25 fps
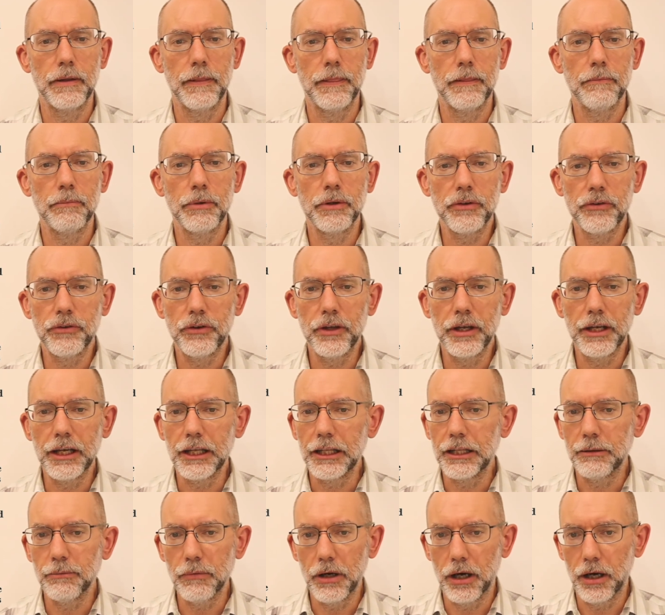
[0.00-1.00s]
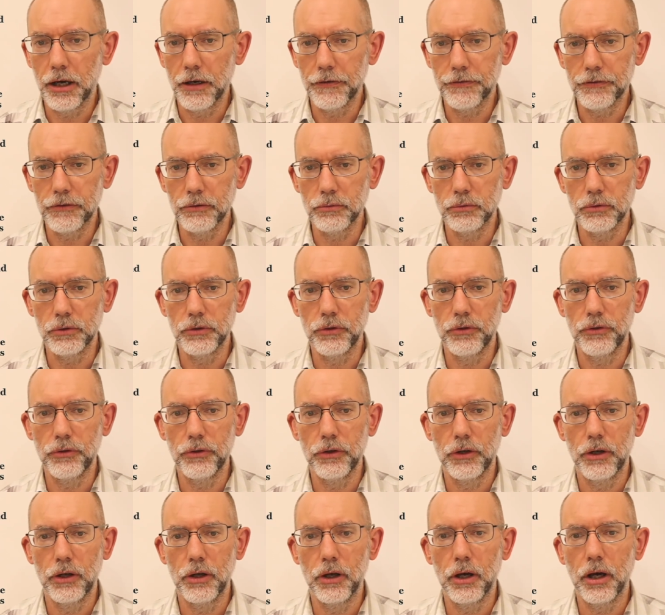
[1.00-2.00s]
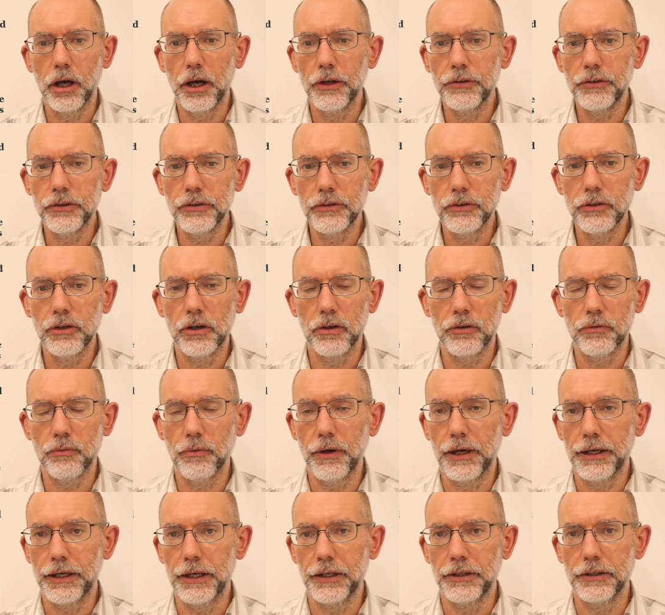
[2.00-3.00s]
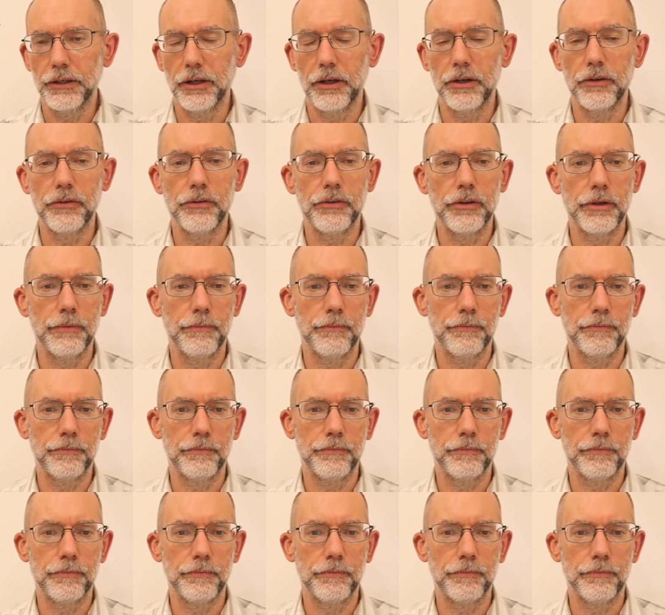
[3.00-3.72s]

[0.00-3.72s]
but seeing them afterwards, I did not recognize them.